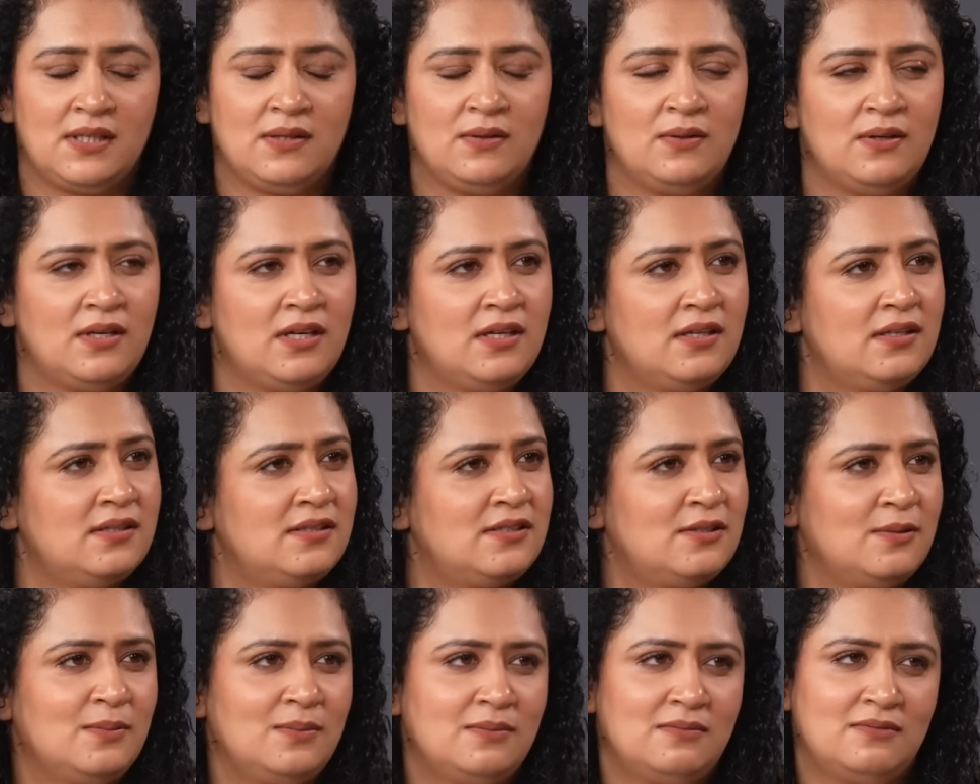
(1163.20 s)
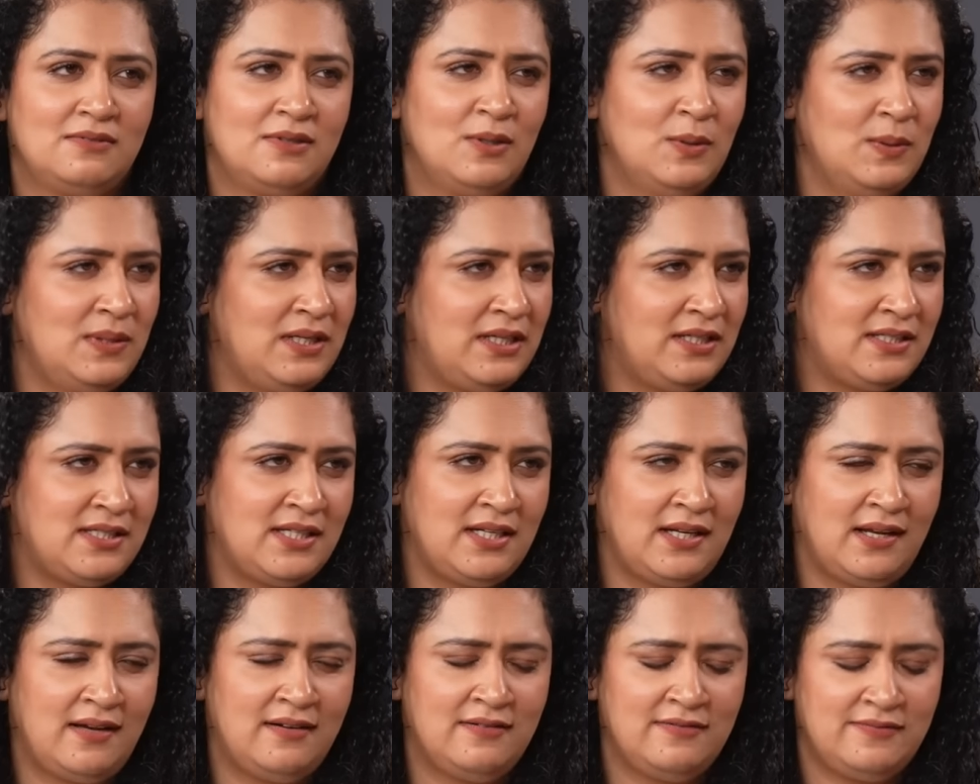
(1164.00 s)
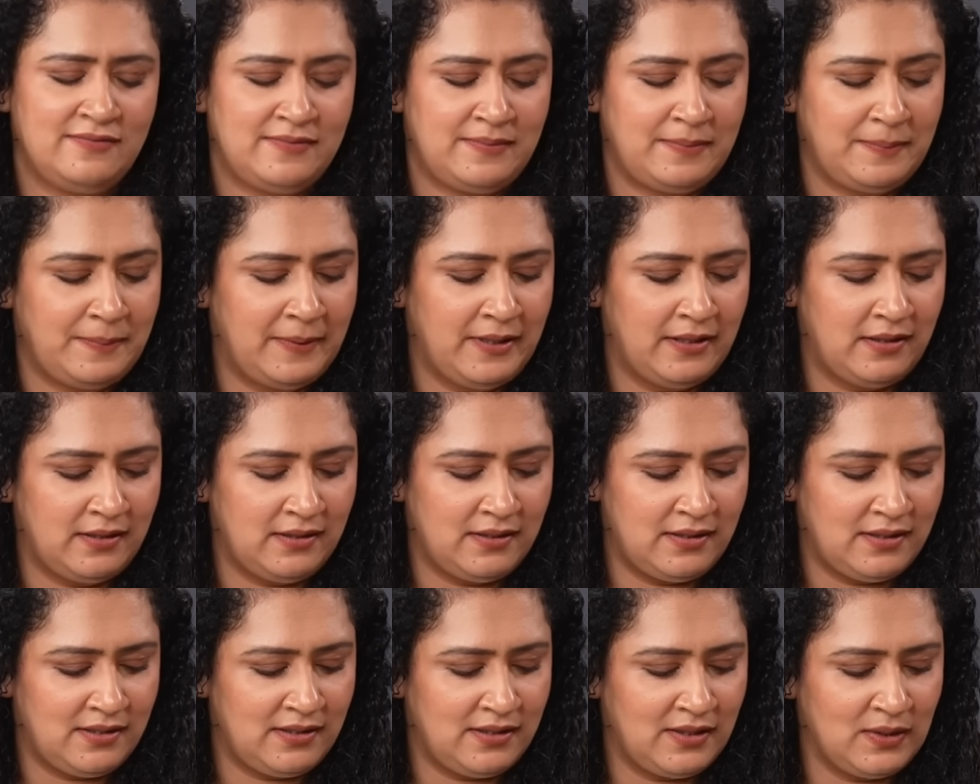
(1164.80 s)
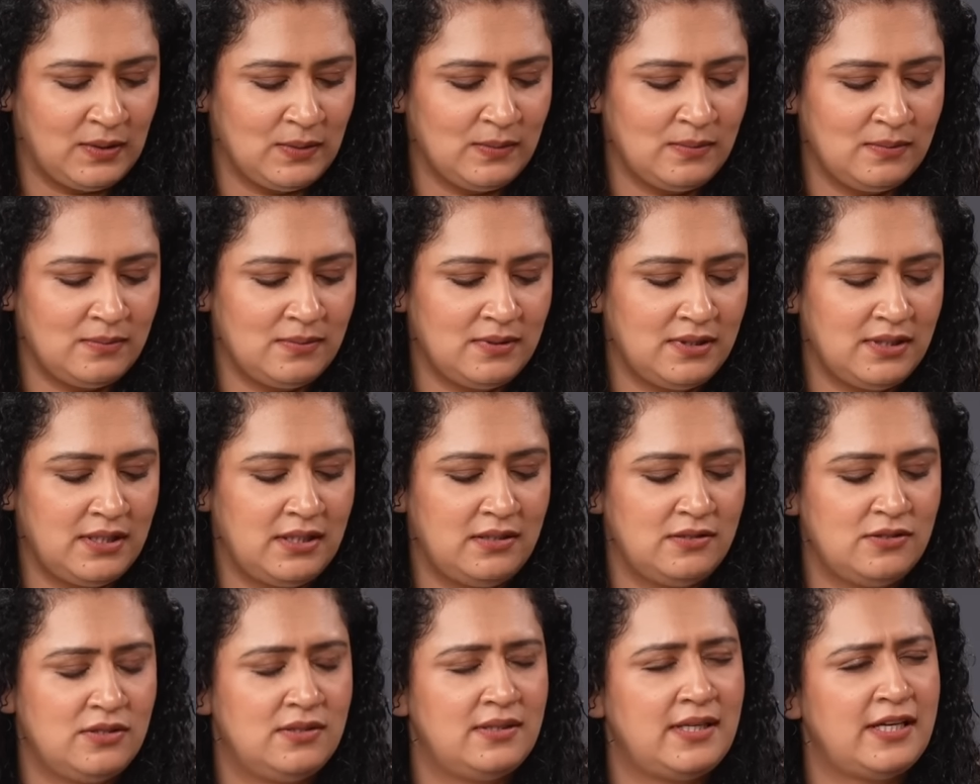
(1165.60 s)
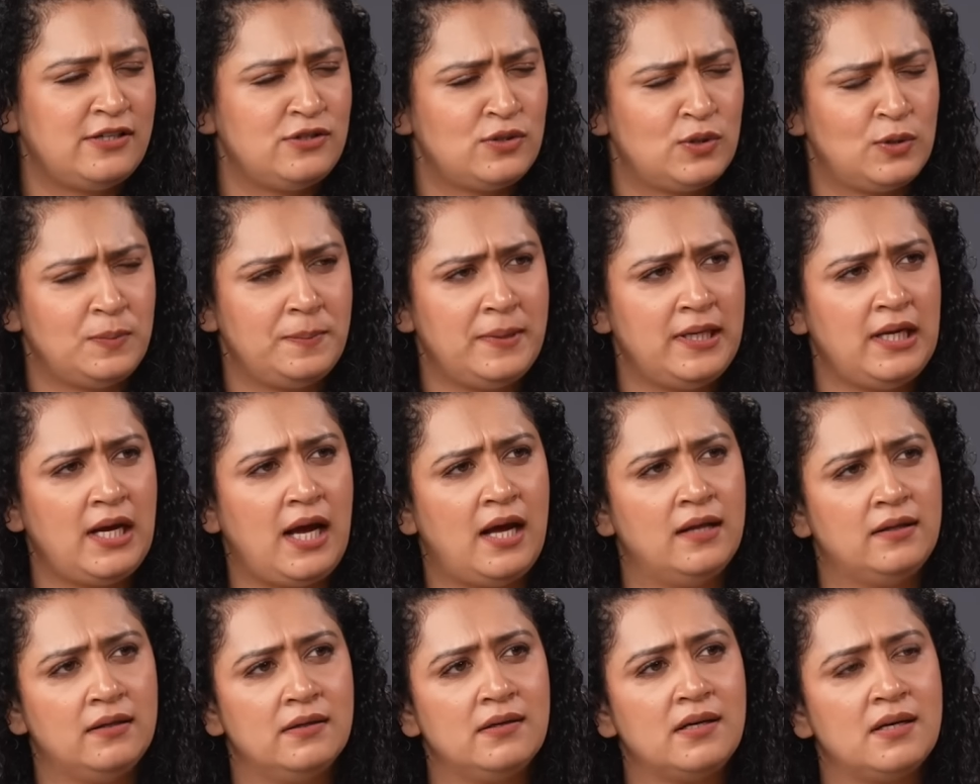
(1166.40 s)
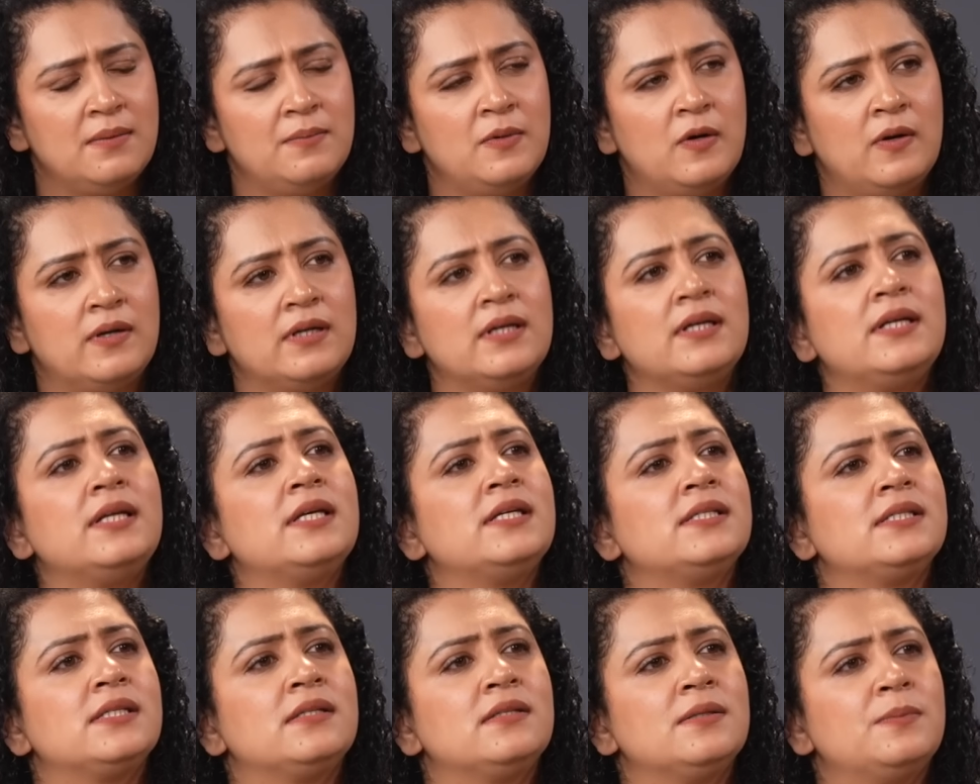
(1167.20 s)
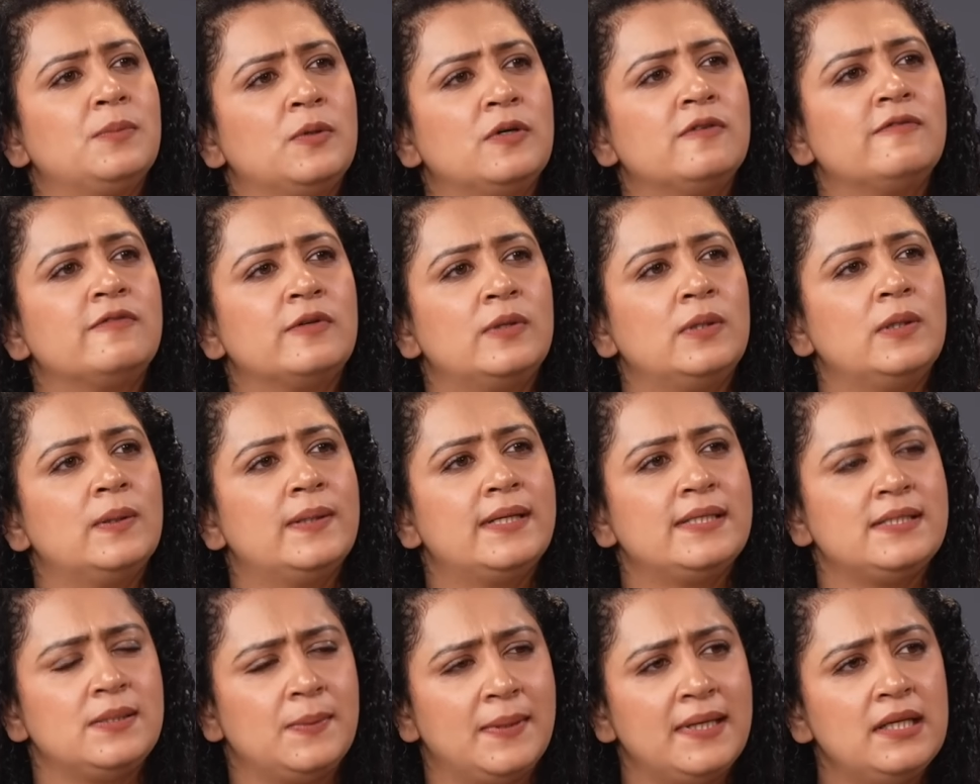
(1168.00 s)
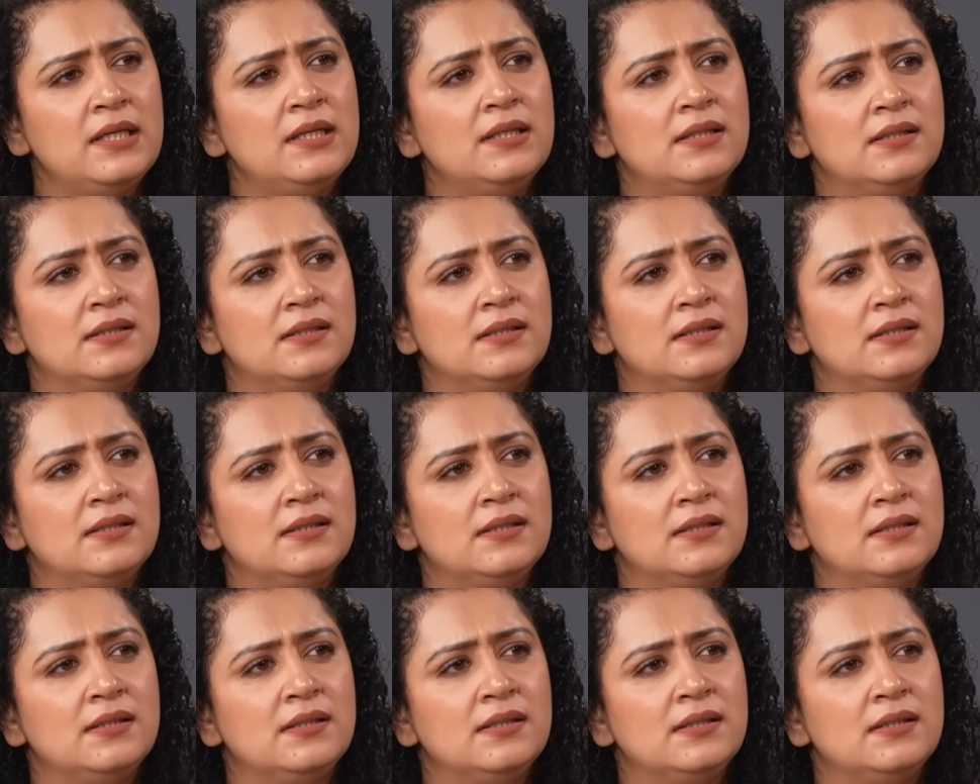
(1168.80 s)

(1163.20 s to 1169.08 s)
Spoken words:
Okay, so gold is enough, but there should be other commodities in the portfolio as well?